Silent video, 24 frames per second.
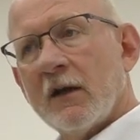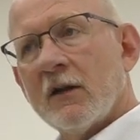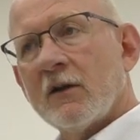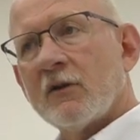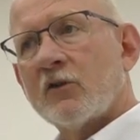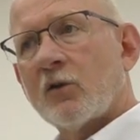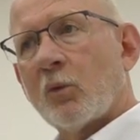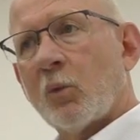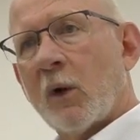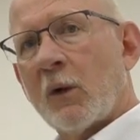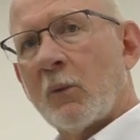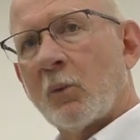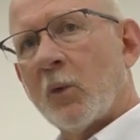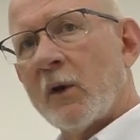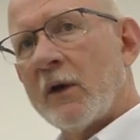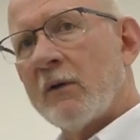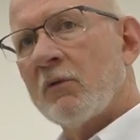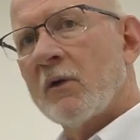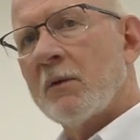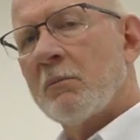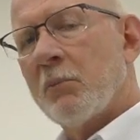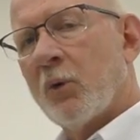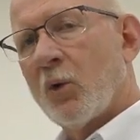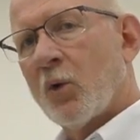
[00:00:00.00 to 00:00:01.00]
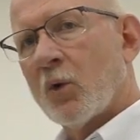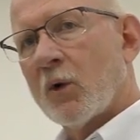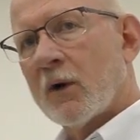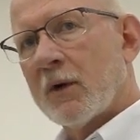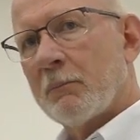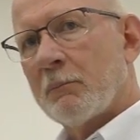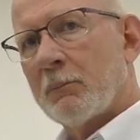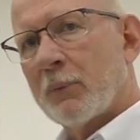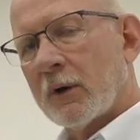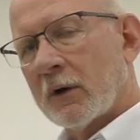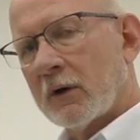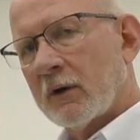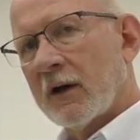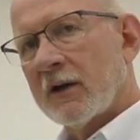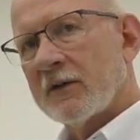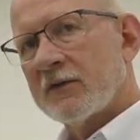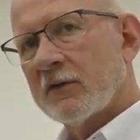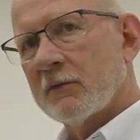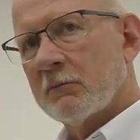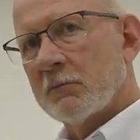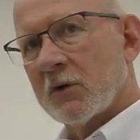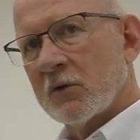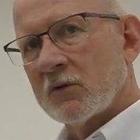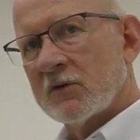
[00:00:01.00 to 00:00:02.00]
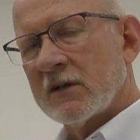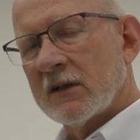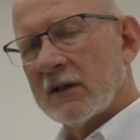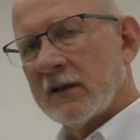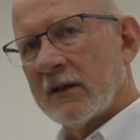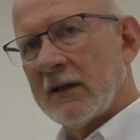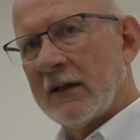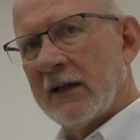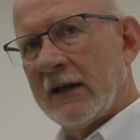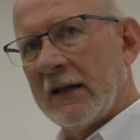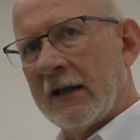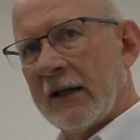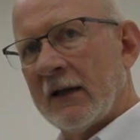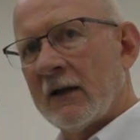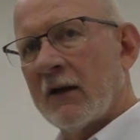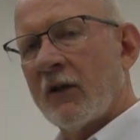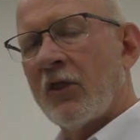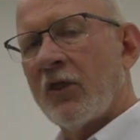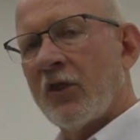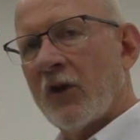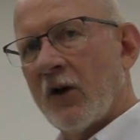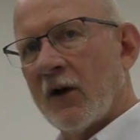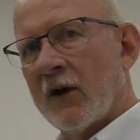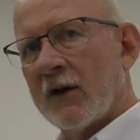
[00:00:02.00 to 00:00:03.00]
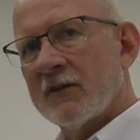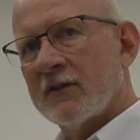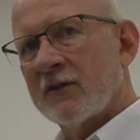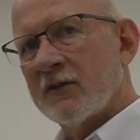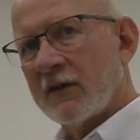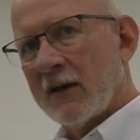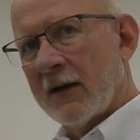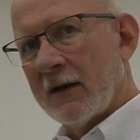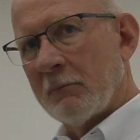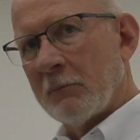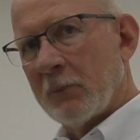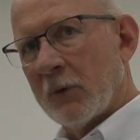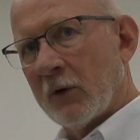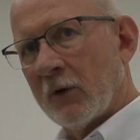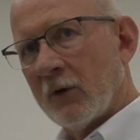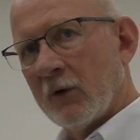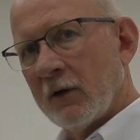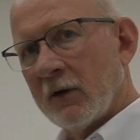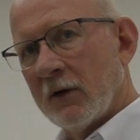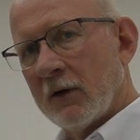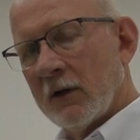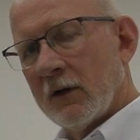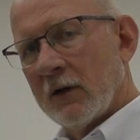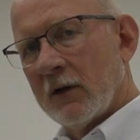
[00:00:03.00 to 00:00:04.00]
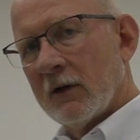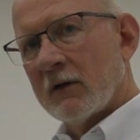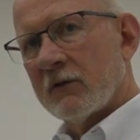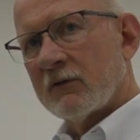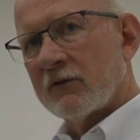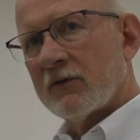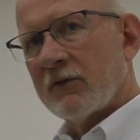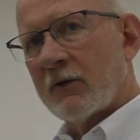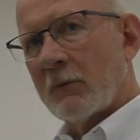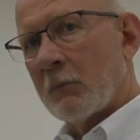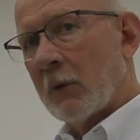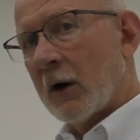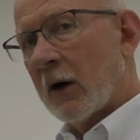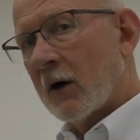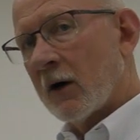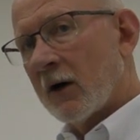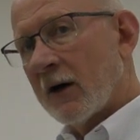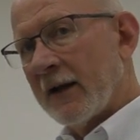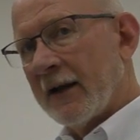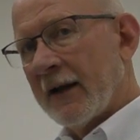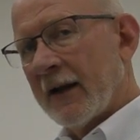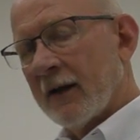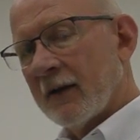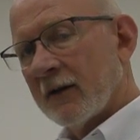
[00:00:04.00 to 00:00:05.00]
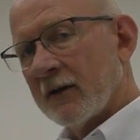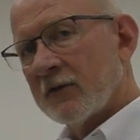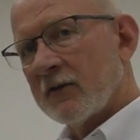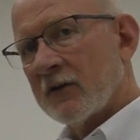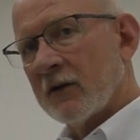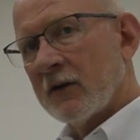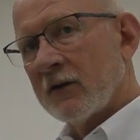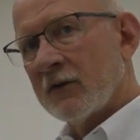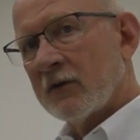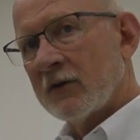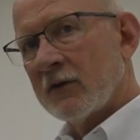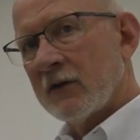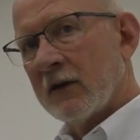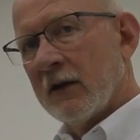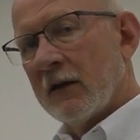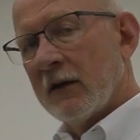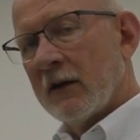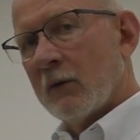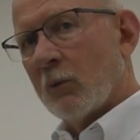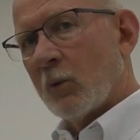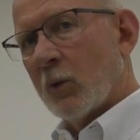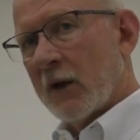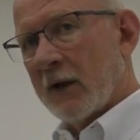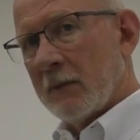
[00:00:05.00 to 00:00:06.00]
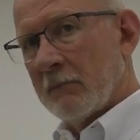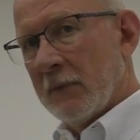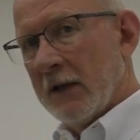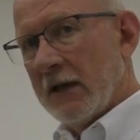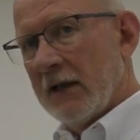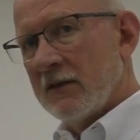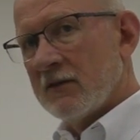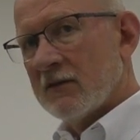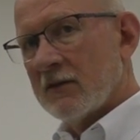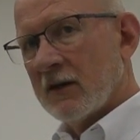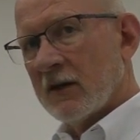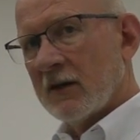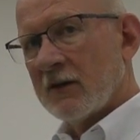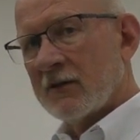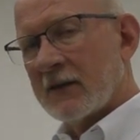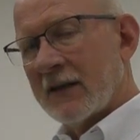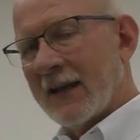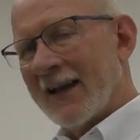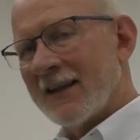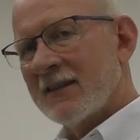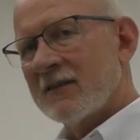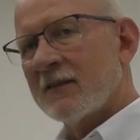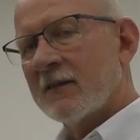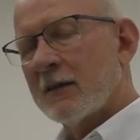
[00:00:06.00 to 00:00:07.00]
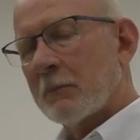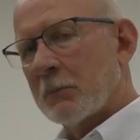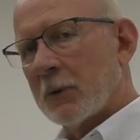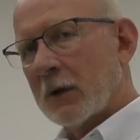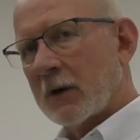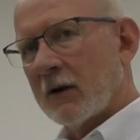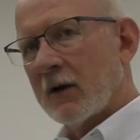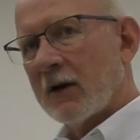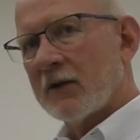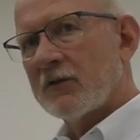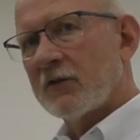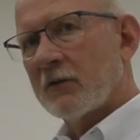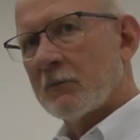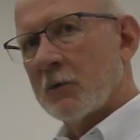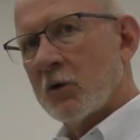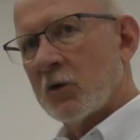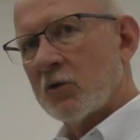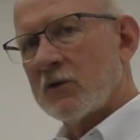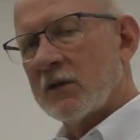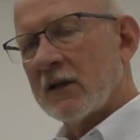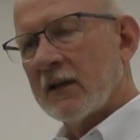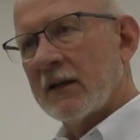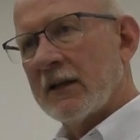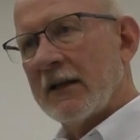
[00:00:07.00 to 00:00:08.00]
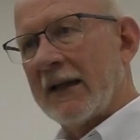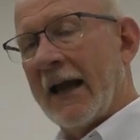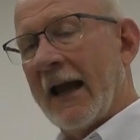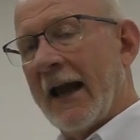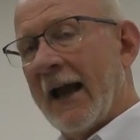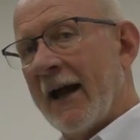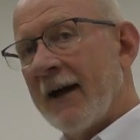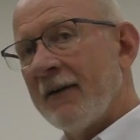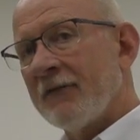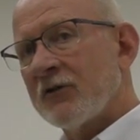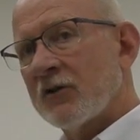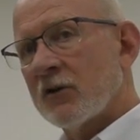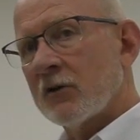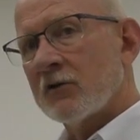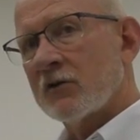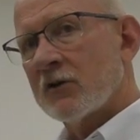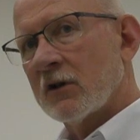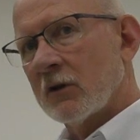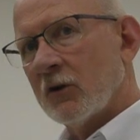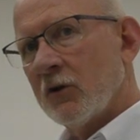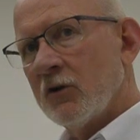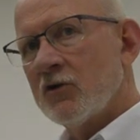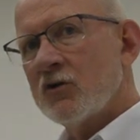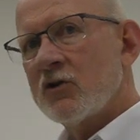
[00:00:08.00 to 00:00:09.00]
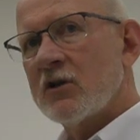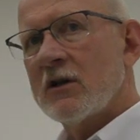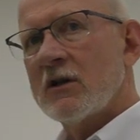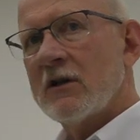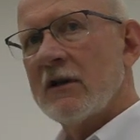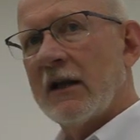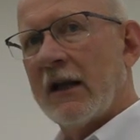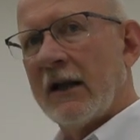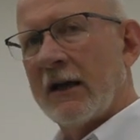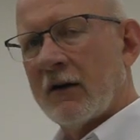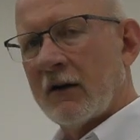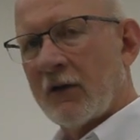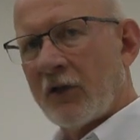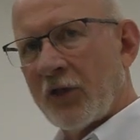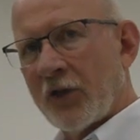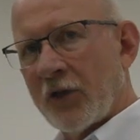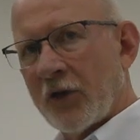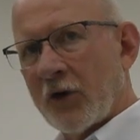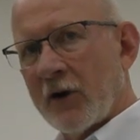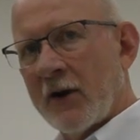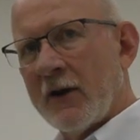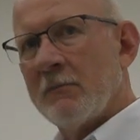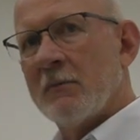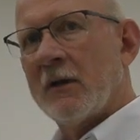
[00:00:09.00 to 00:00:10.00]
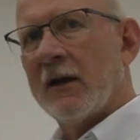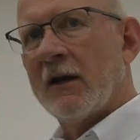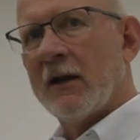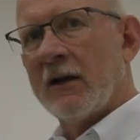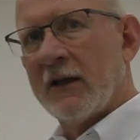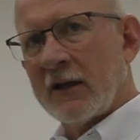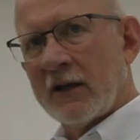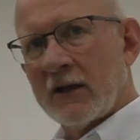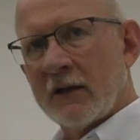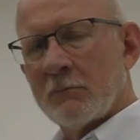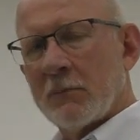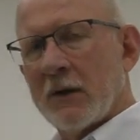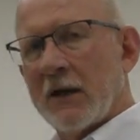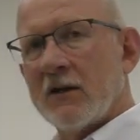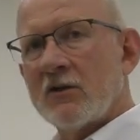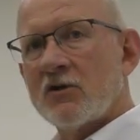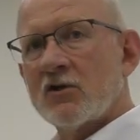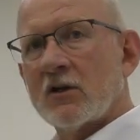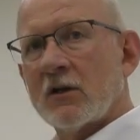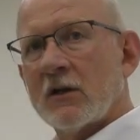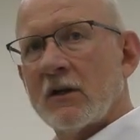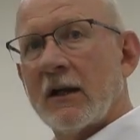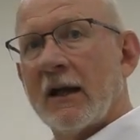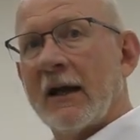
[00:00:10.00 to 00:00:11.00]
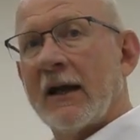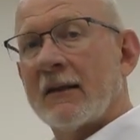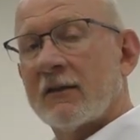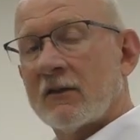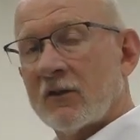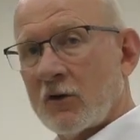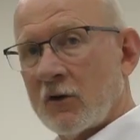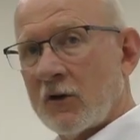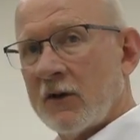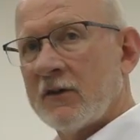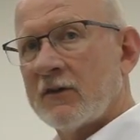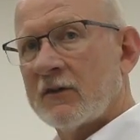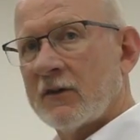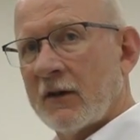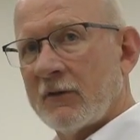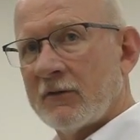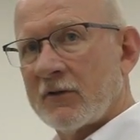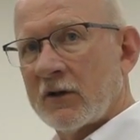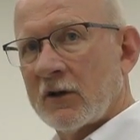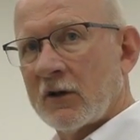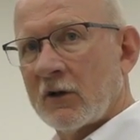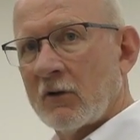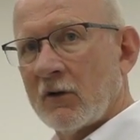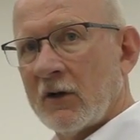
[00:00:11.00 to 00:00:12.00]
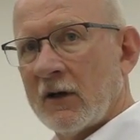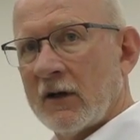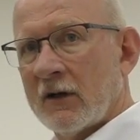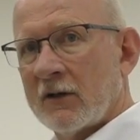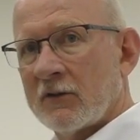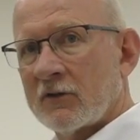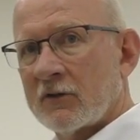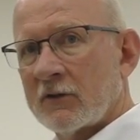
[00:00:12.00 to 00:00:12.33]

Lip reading: So when we report progressive motility in a thawed sample from our analysis, what it means is that's the progressive motility after dilution and a 30-minute incubation at 37 degrees.